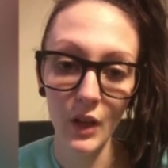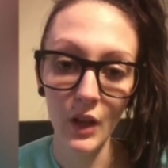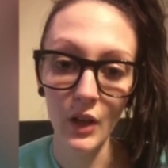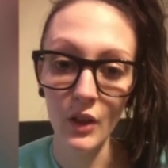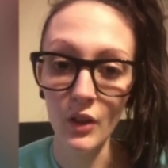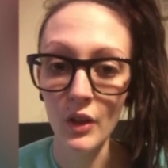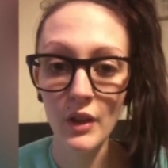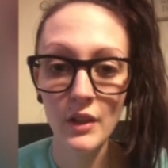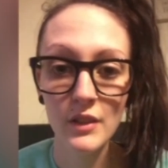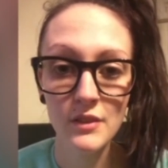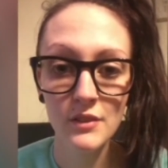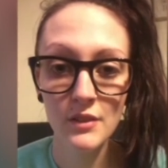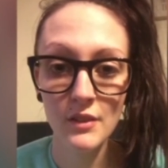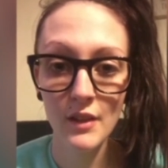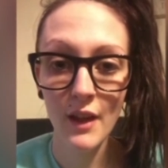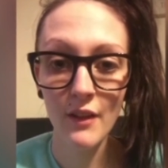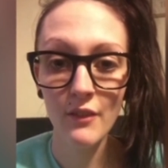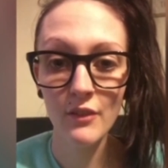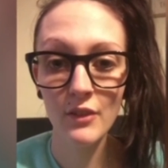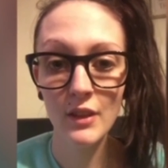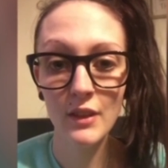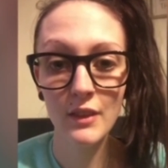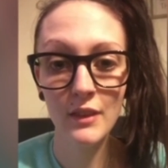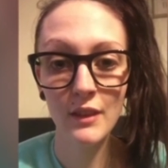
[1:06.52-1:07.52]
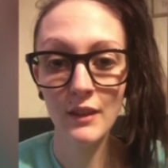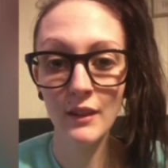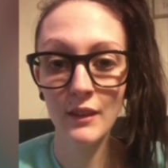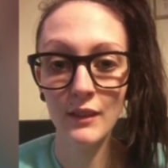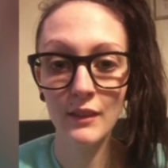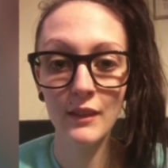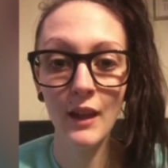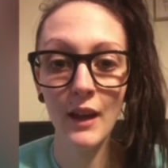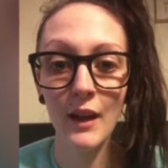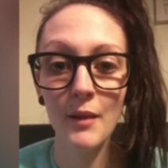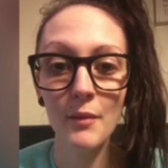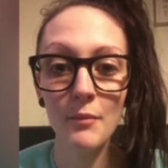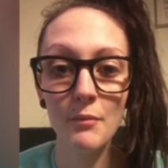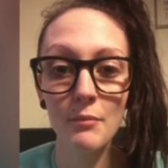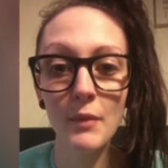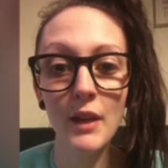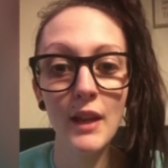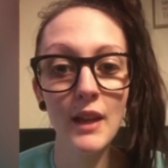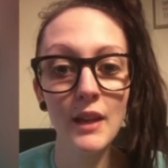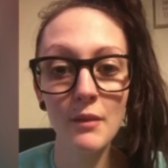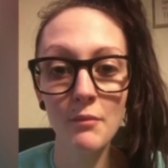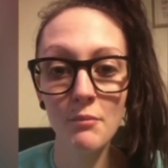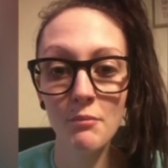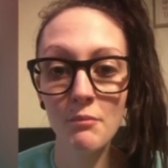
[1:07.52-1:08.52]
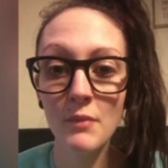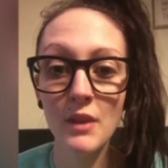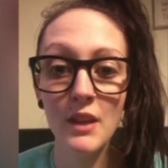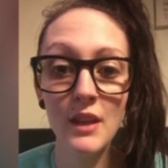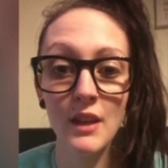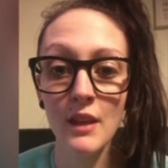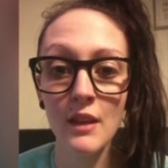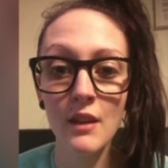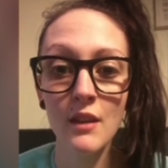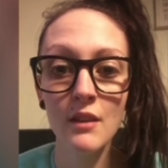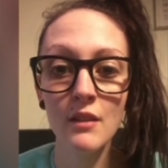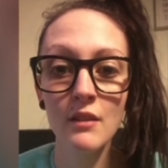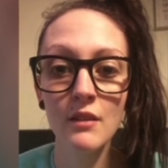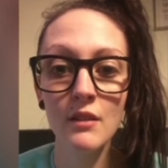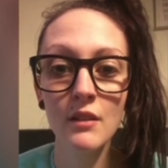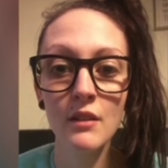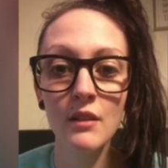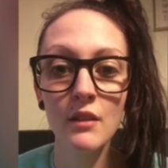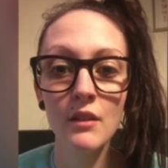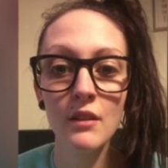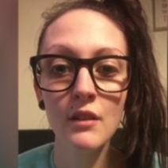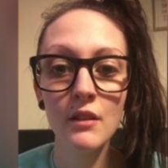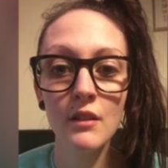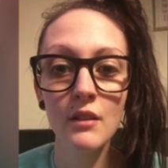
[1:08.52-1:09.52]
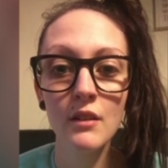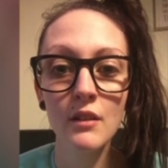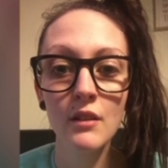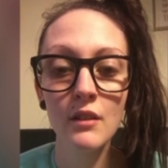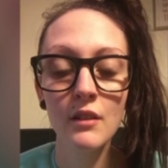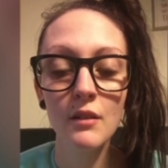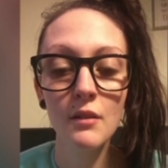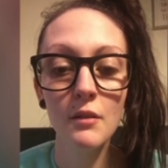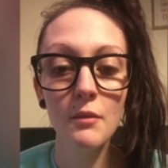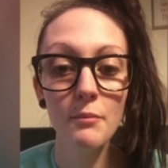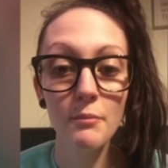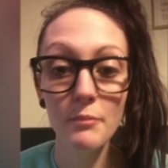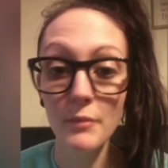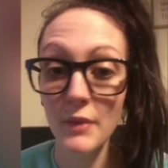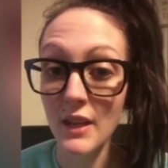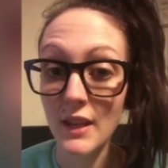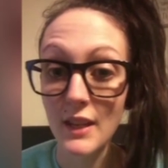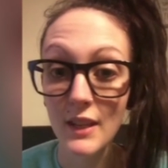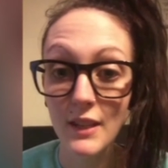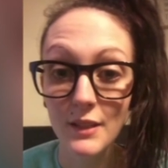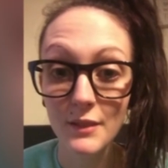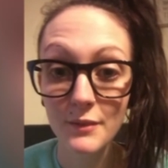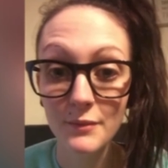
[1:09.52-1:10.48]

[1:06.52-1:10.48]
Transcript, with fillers: I lost everything that made me me.